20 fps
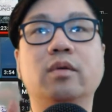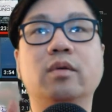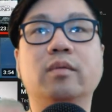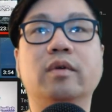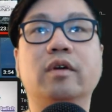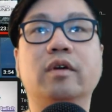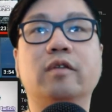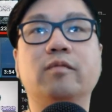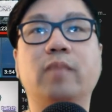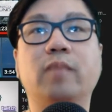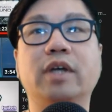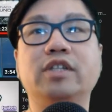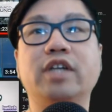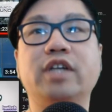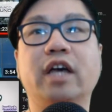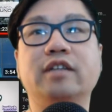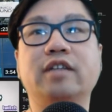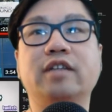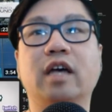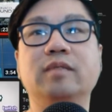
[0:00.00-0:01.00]
Whenever my
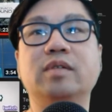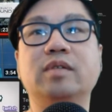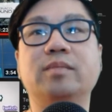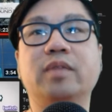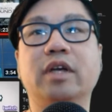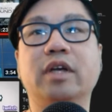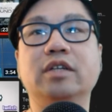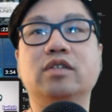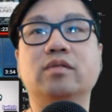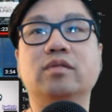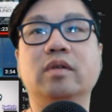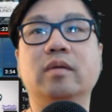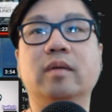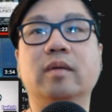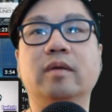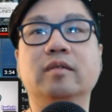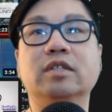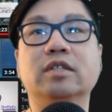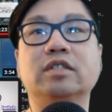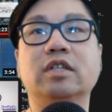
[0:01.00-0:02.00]
chat types play, stream
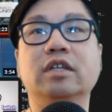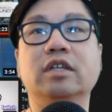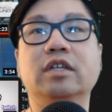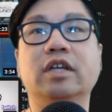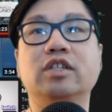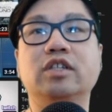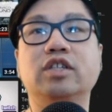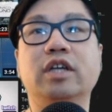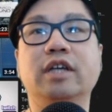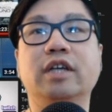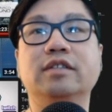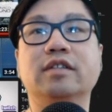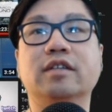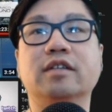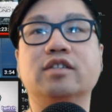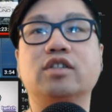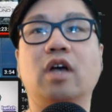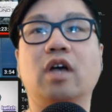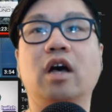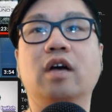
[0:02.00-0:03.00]
elements initiates a
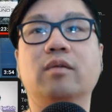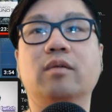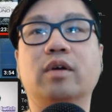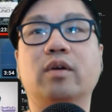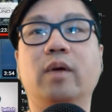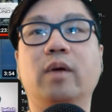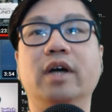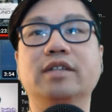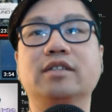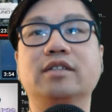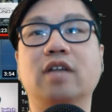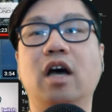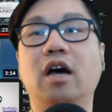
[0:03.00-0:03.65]
song request.